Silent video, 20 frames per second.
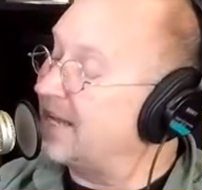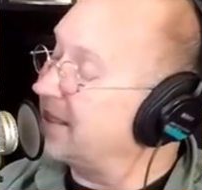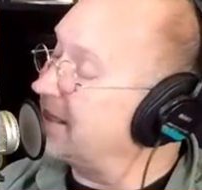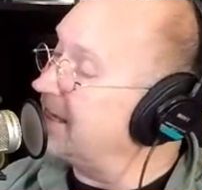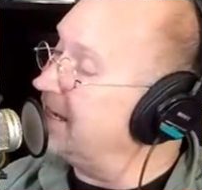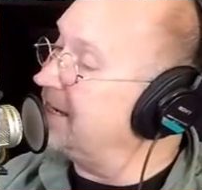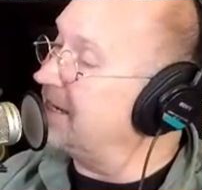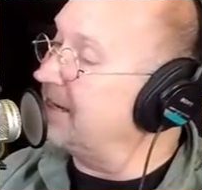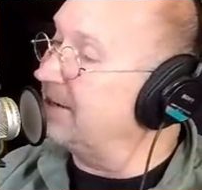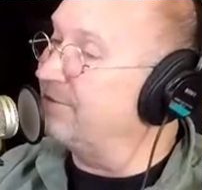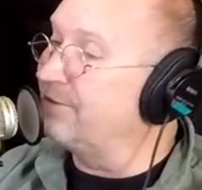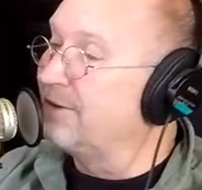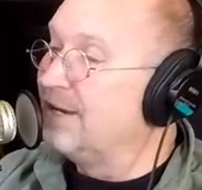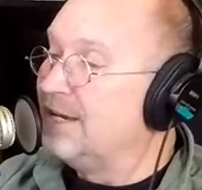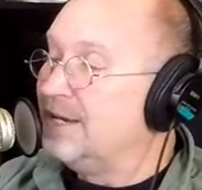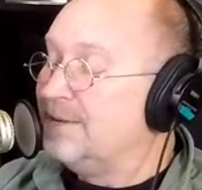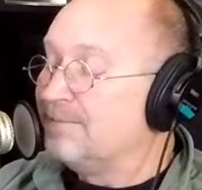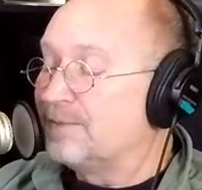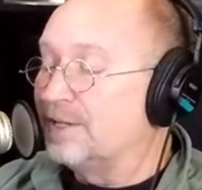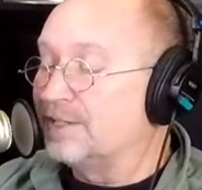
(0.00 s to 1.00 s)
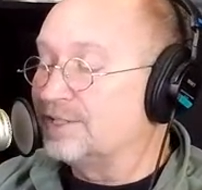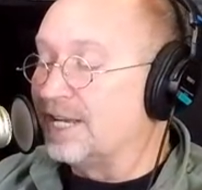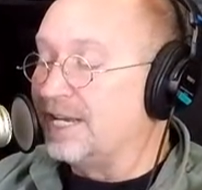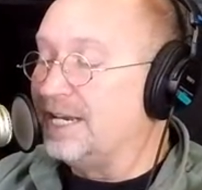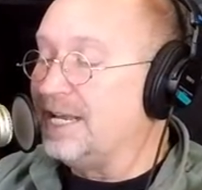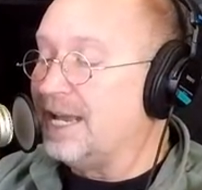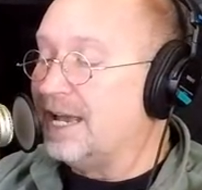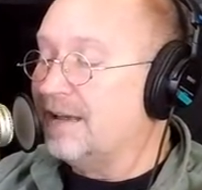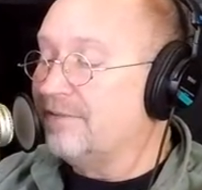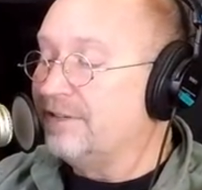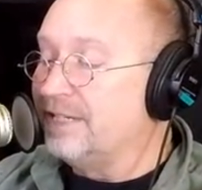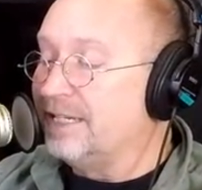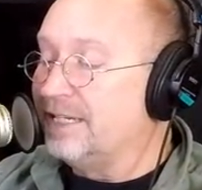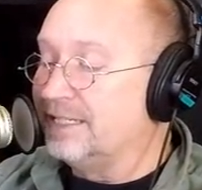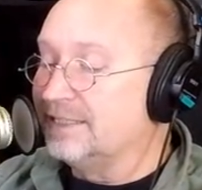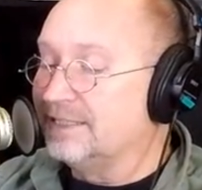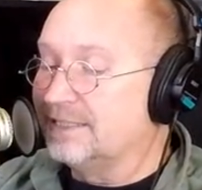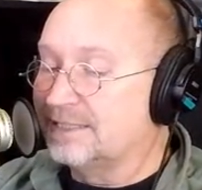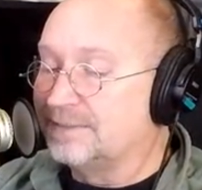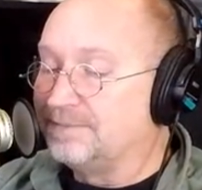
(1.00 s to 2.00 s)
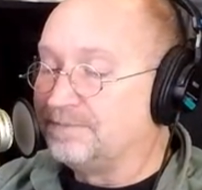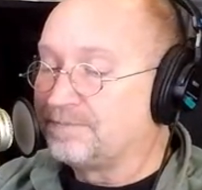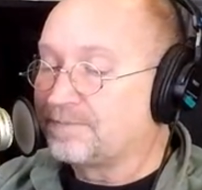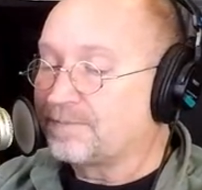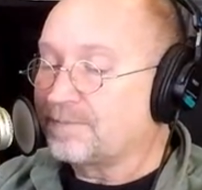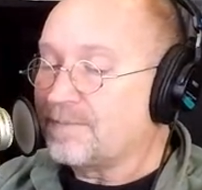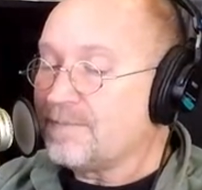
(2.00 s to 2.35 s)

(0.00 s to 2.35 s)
I think if there's any evidence